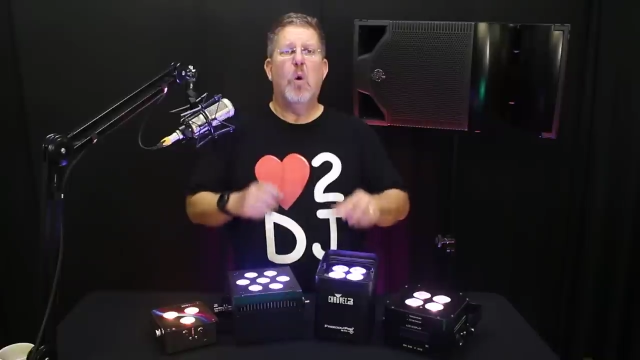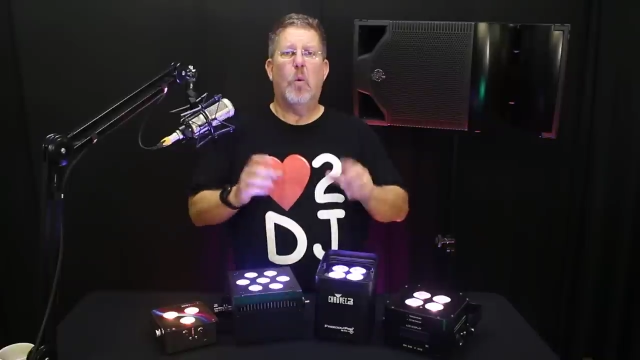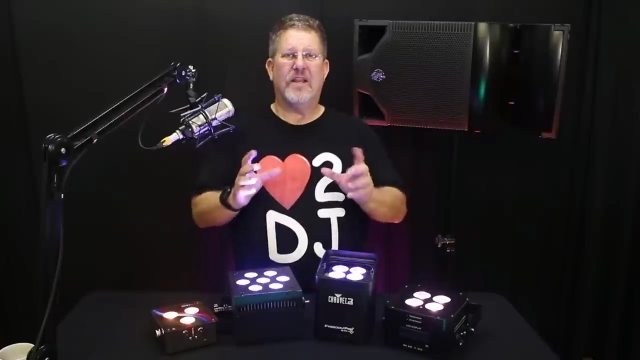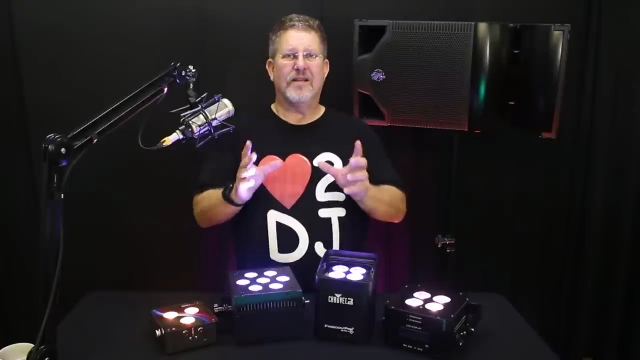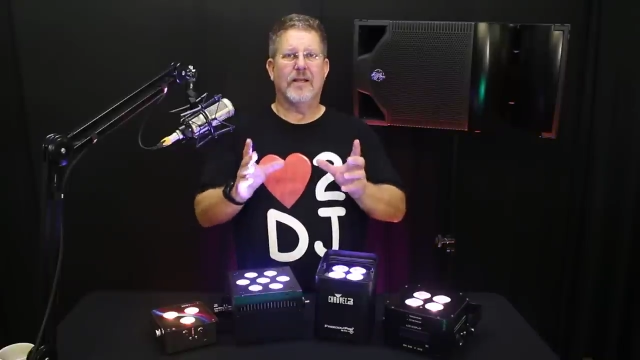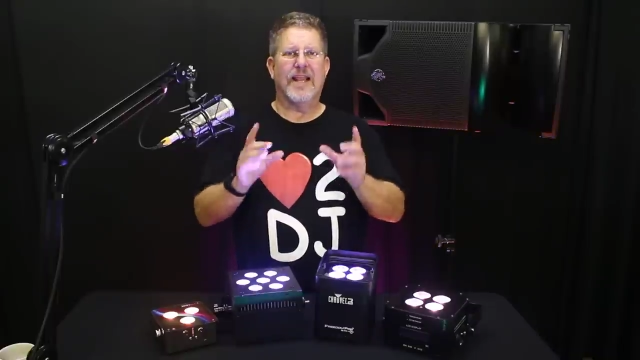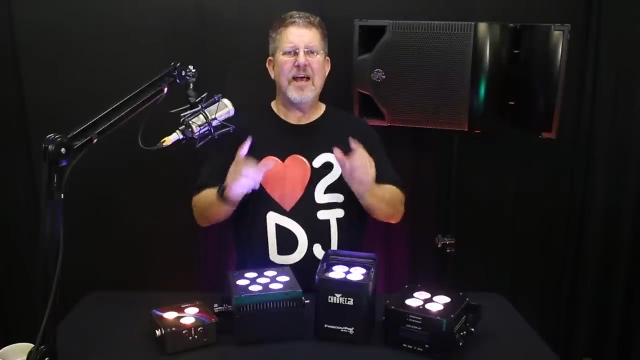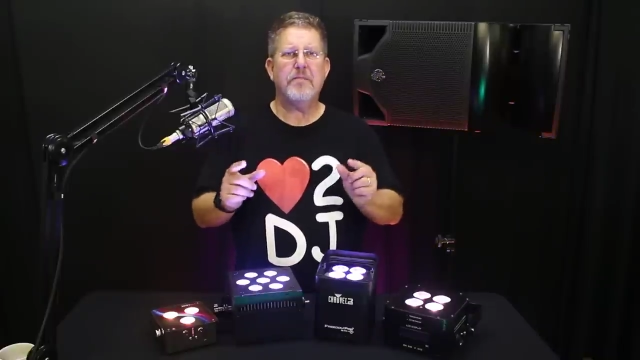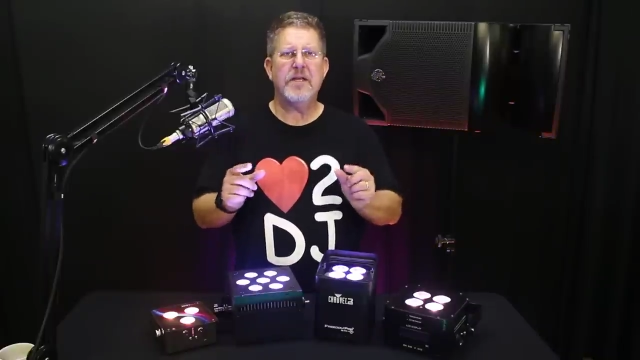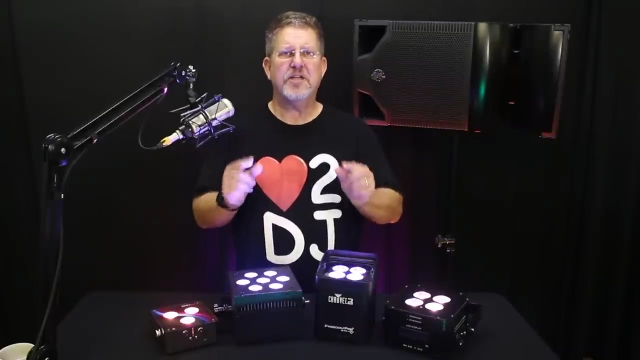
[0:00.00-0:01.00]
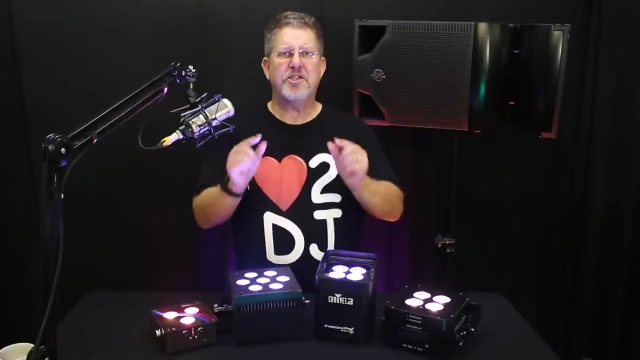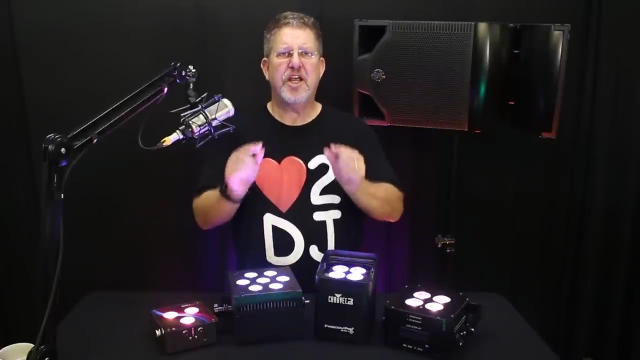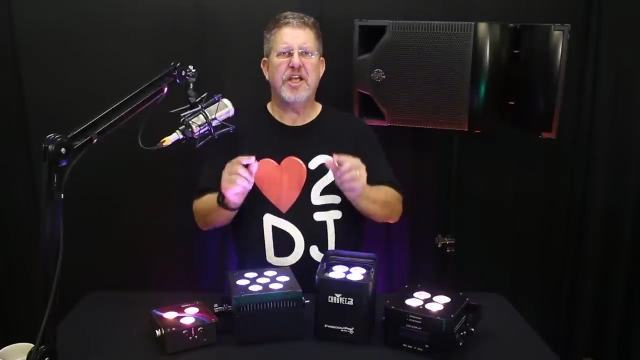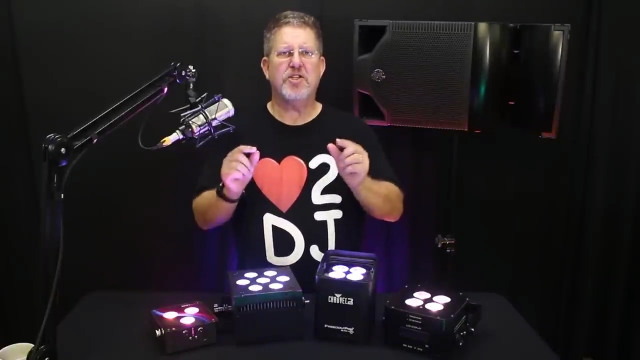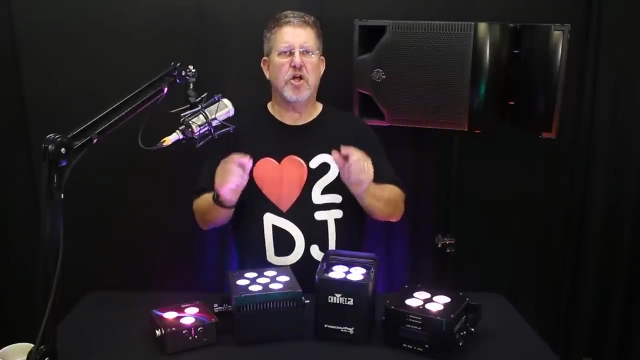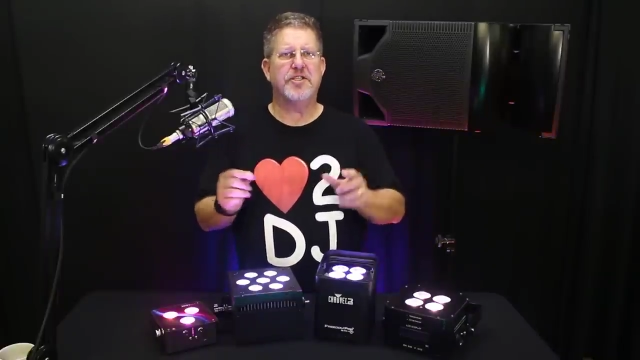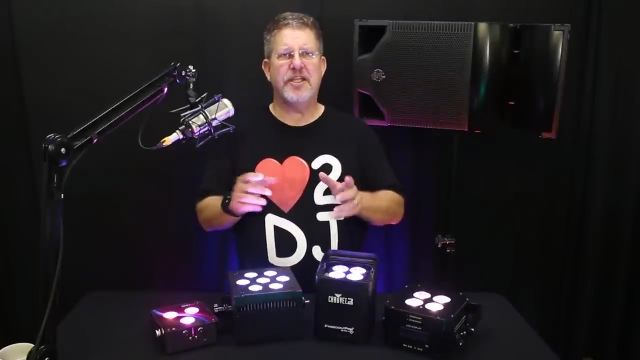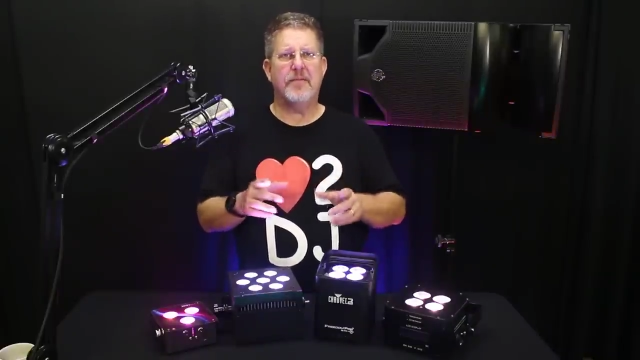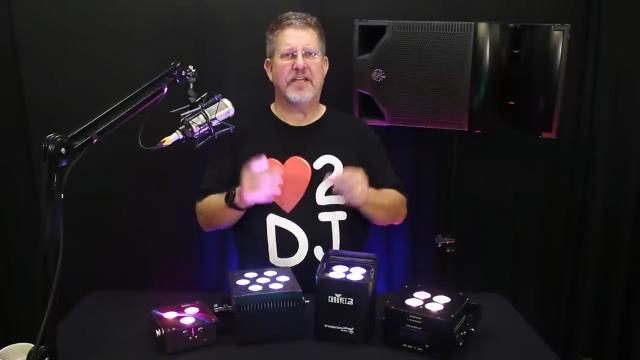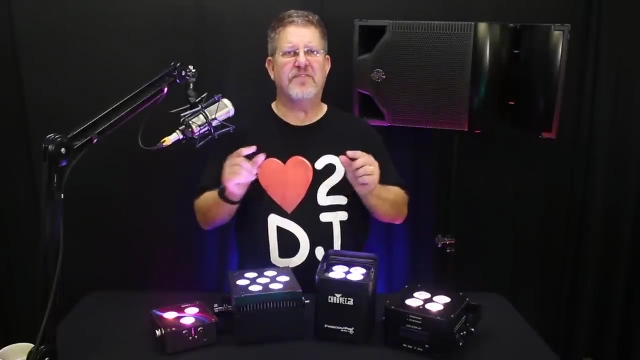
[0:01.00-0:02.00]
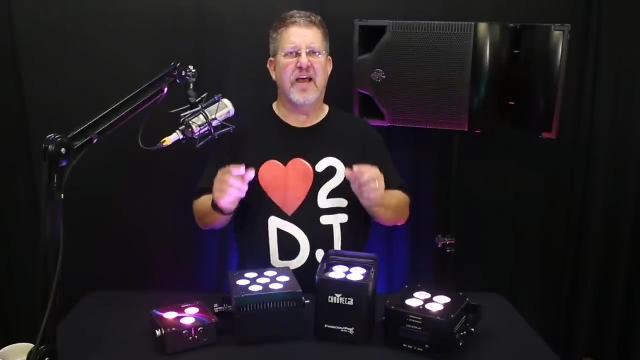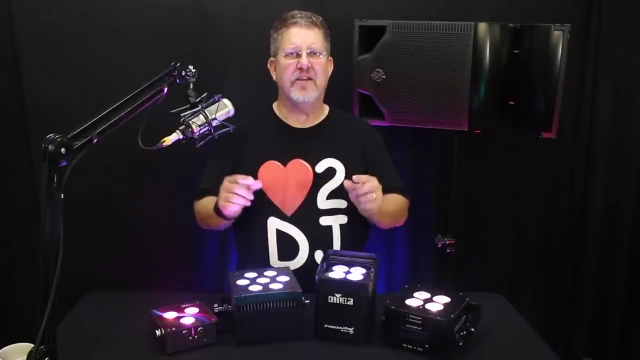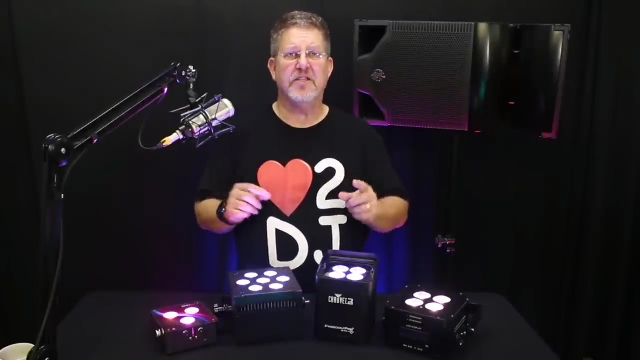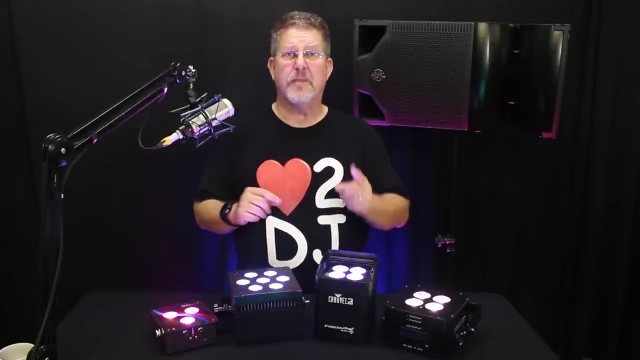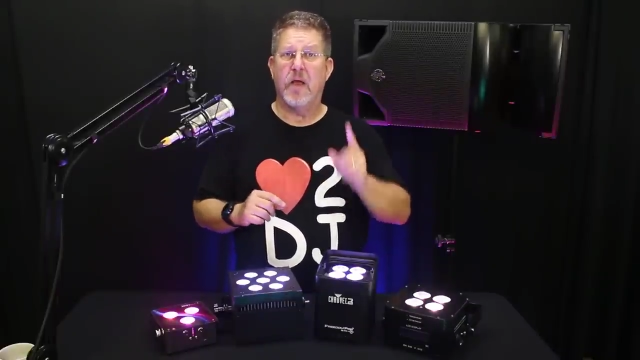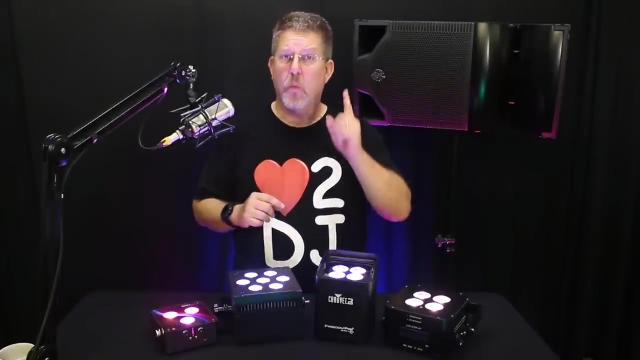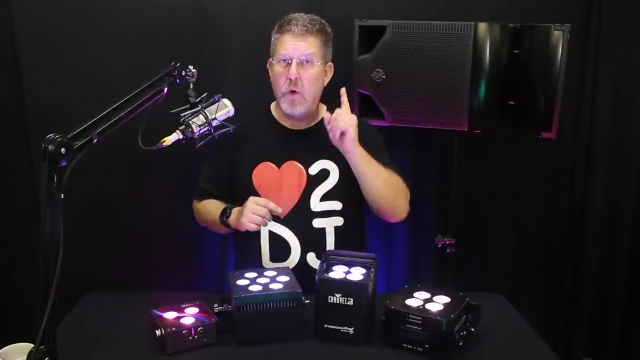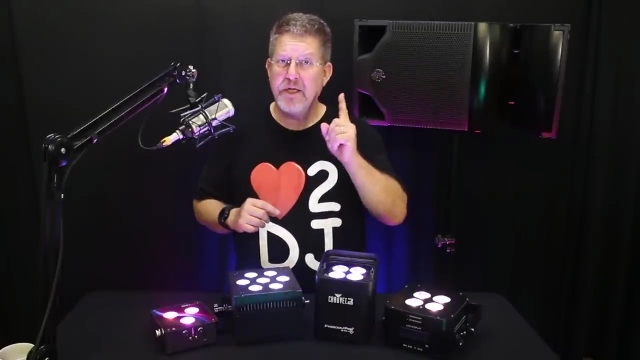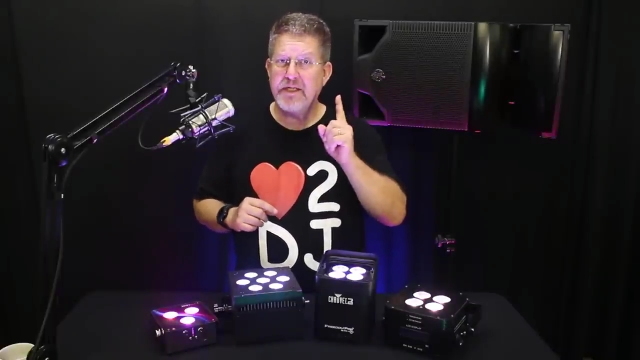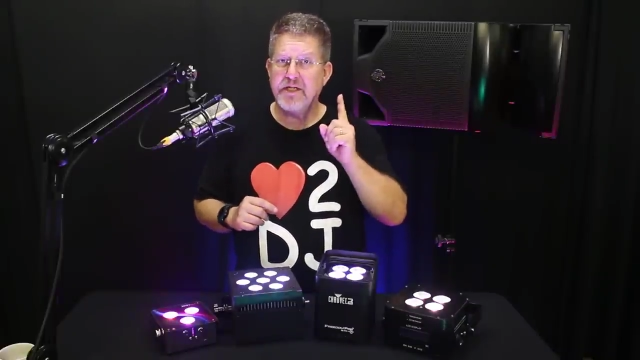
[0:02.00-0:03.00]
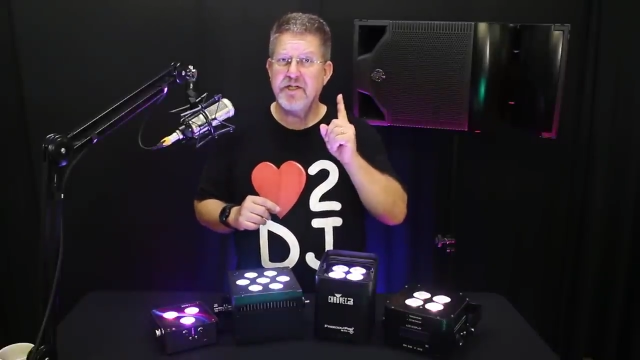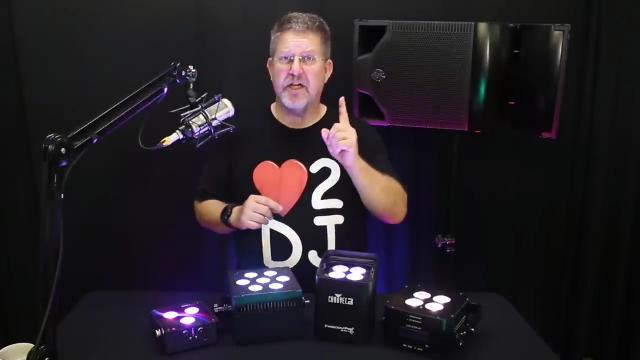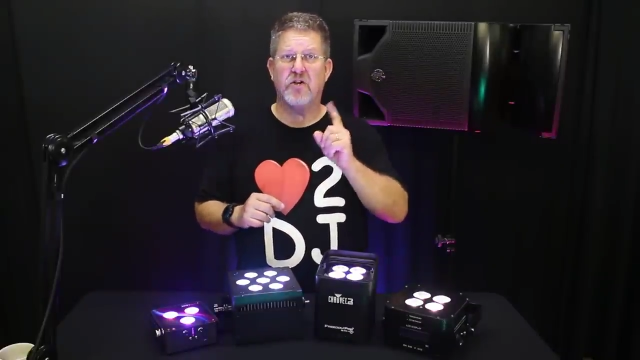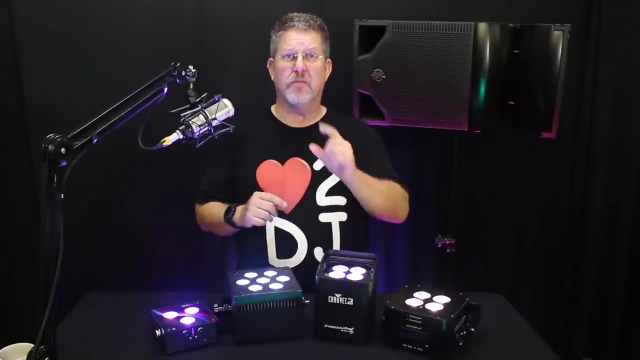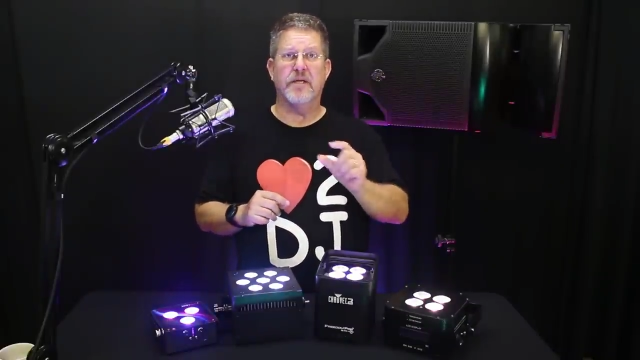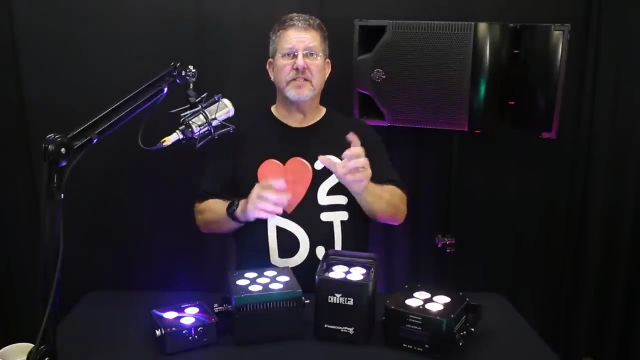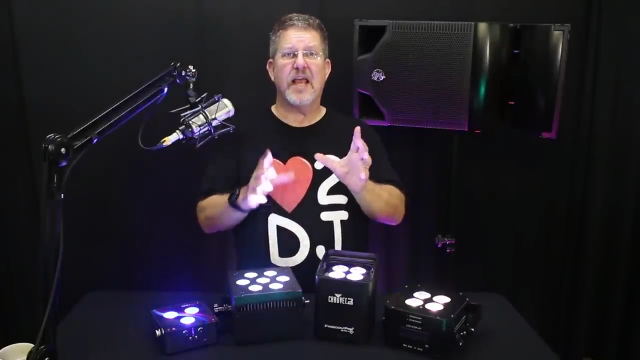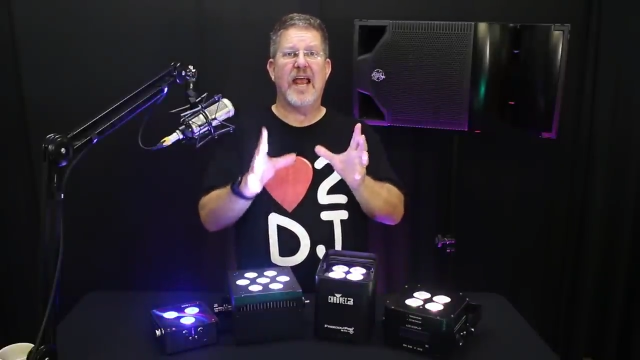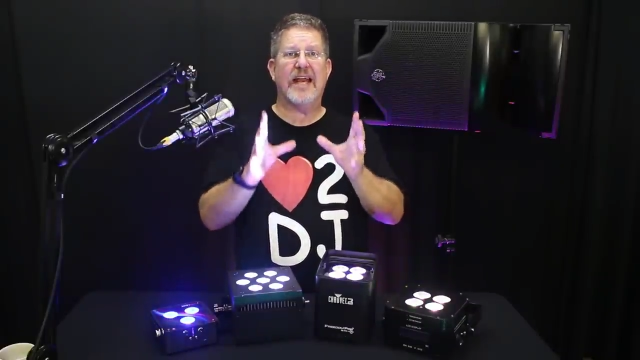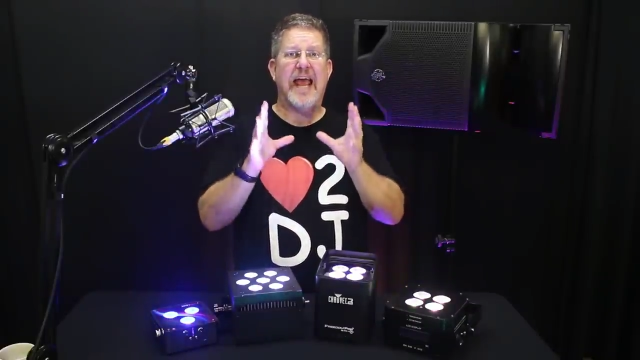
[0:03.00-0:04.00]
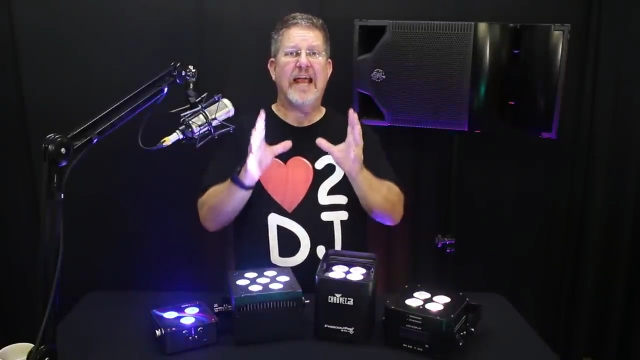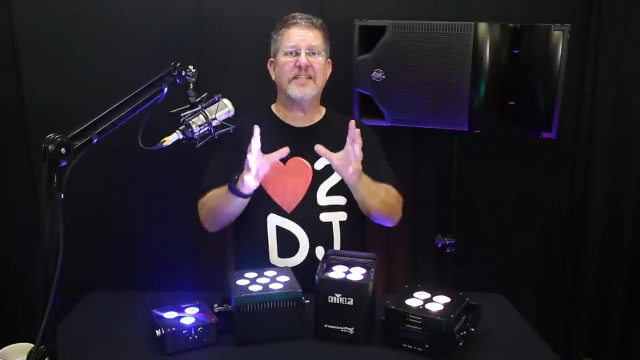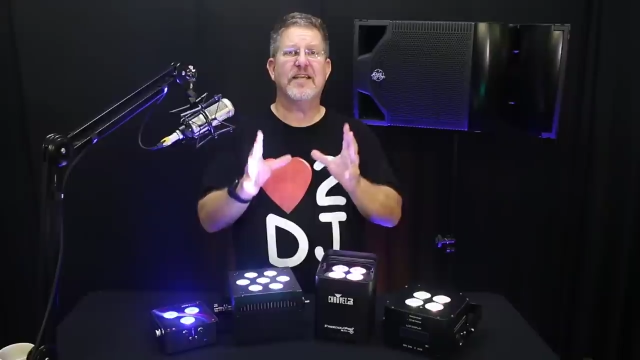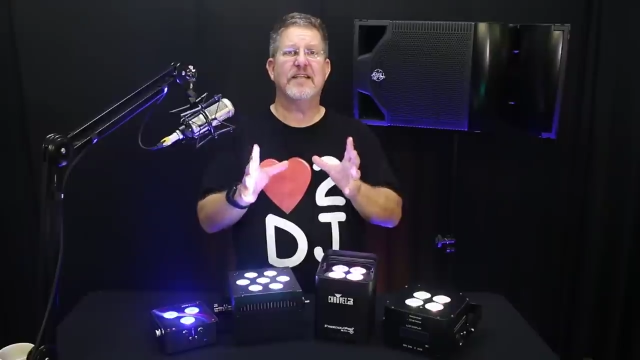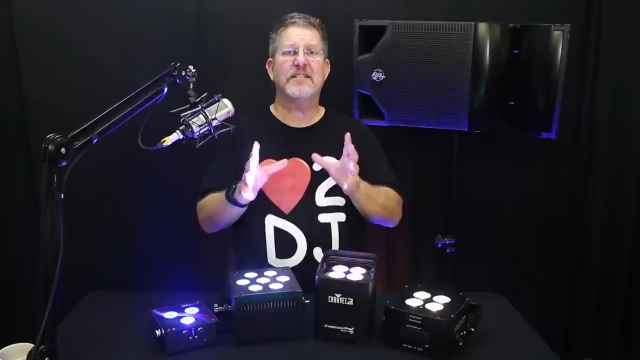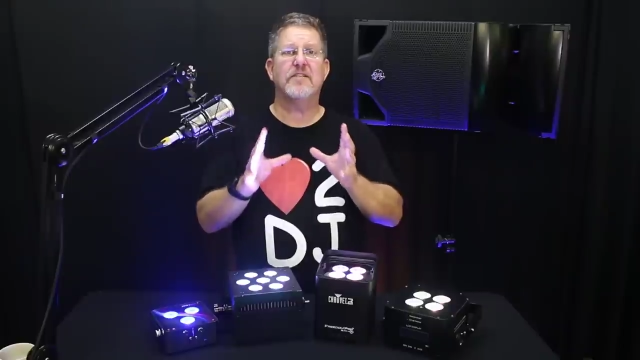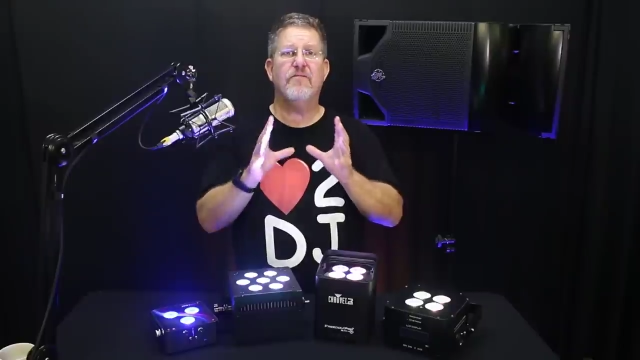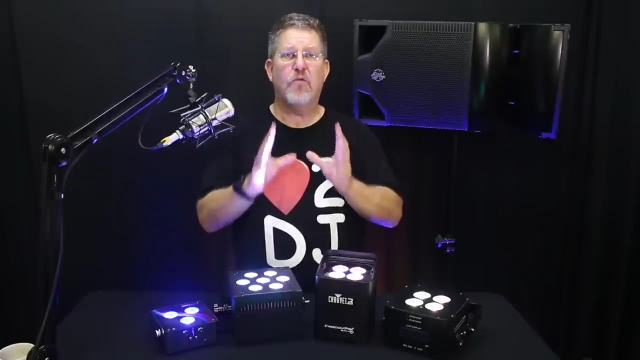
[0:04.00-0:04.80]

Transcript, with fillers: While it allowed me to change all D M X values by one-digit increments and access